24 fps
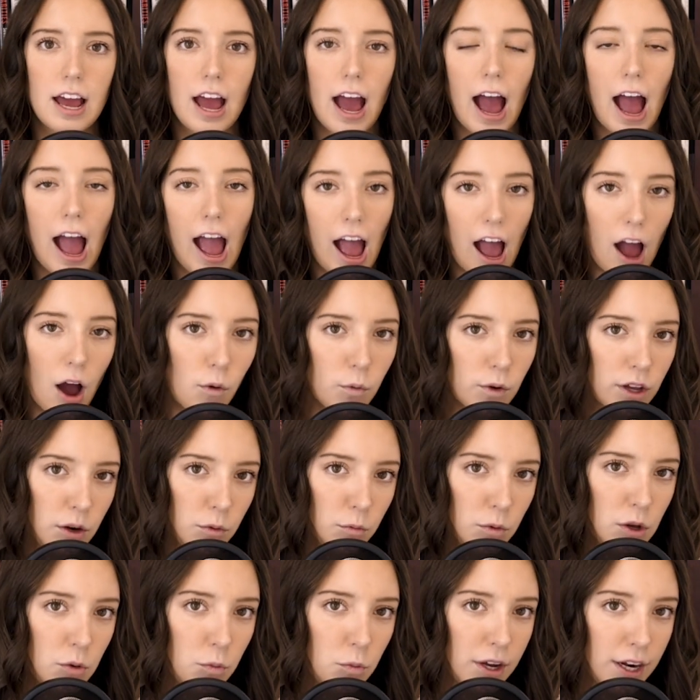How can
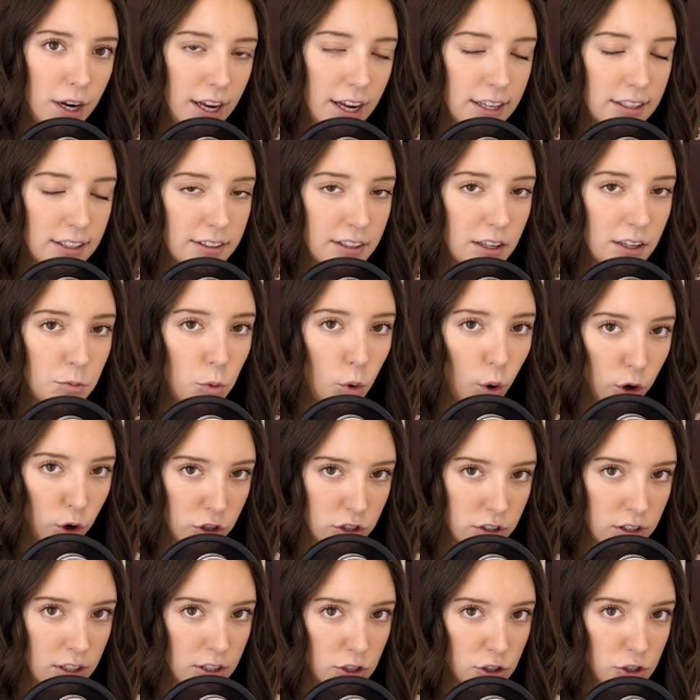we win against the
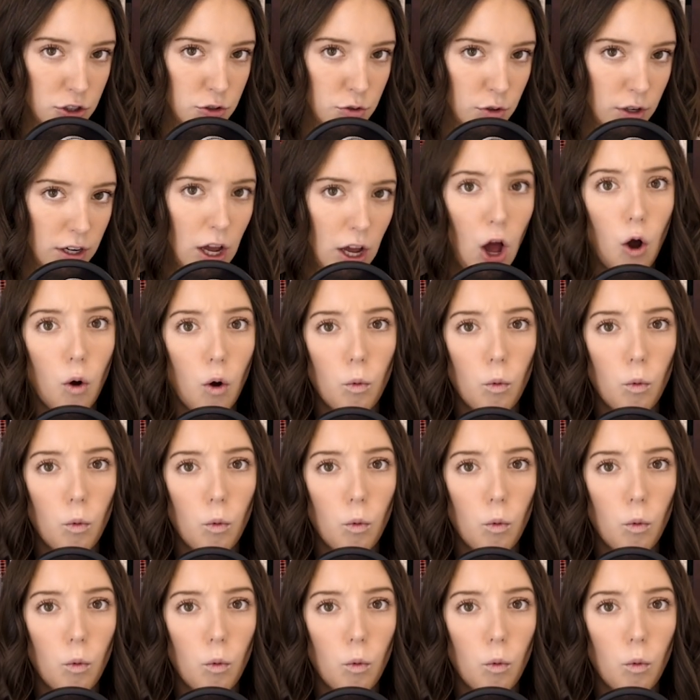abortion industry?